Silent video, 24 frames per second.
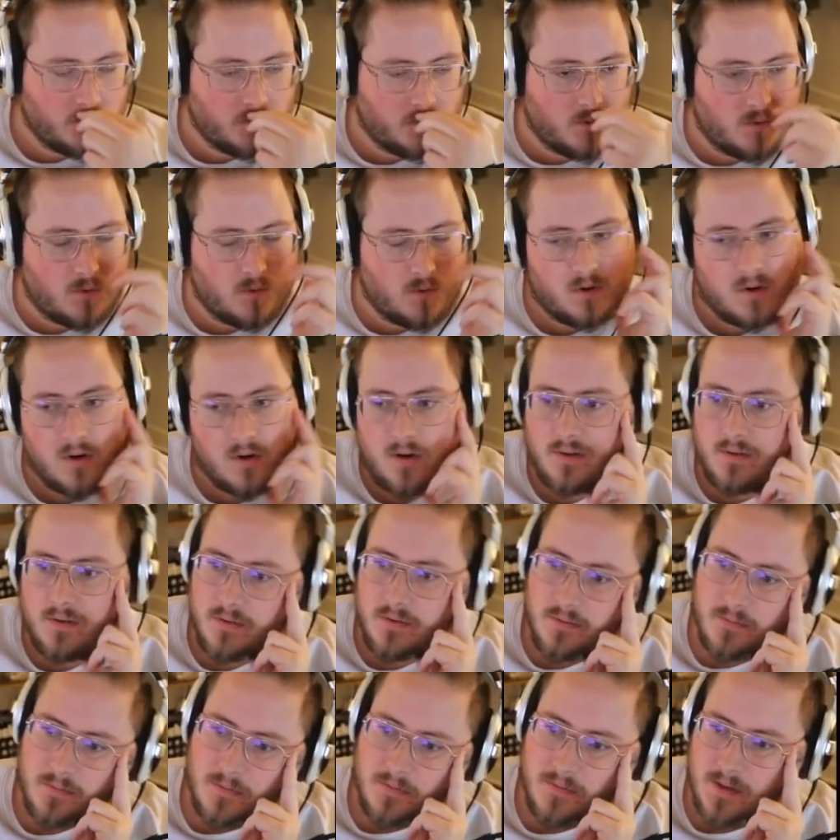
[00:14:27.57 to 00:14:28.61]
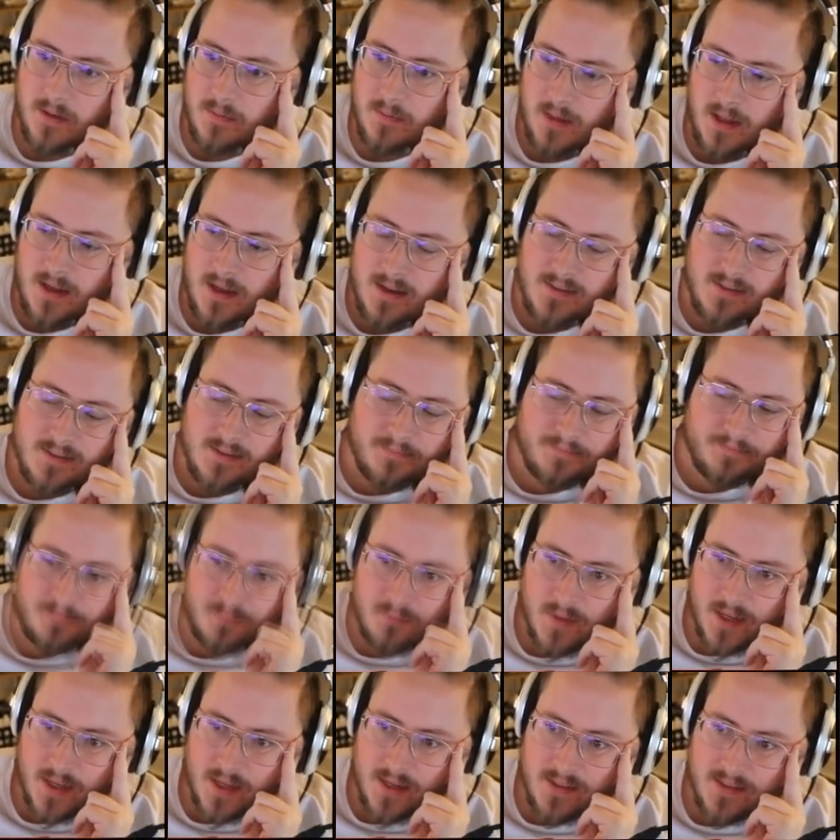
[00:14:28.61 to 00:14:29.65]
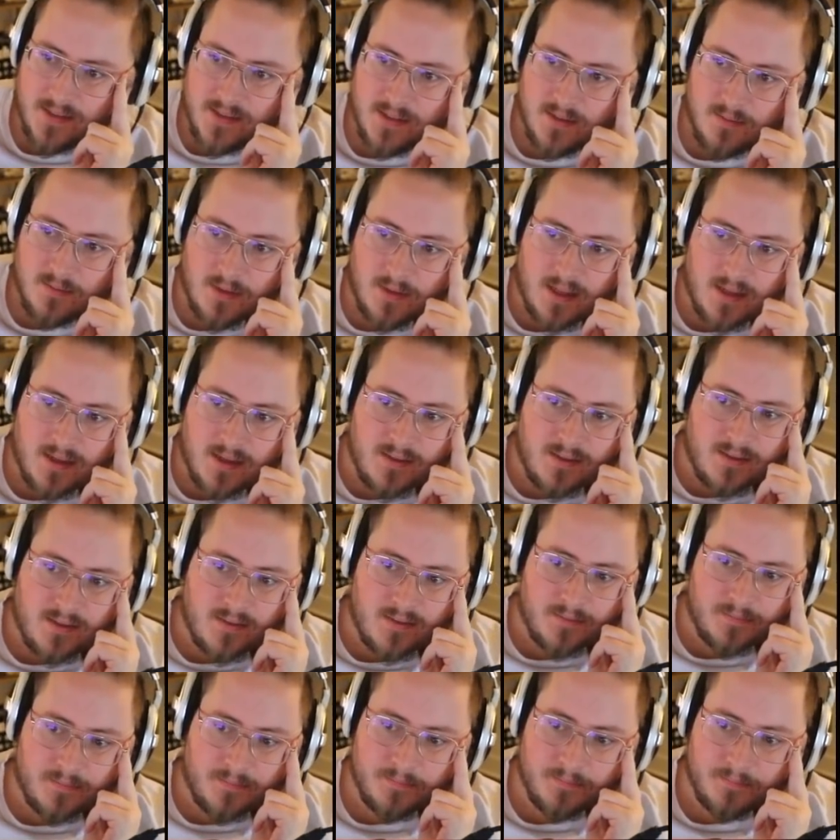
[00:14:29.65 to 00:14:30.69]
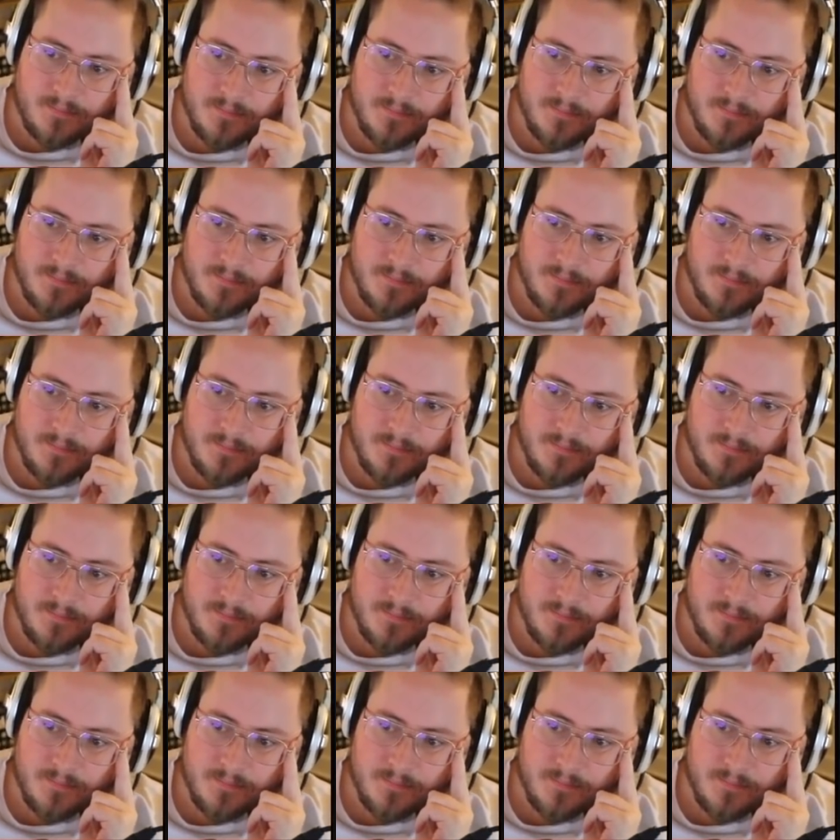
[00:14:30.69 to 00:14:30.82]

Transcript: For fifteen blinds. Make it eighteen blinds.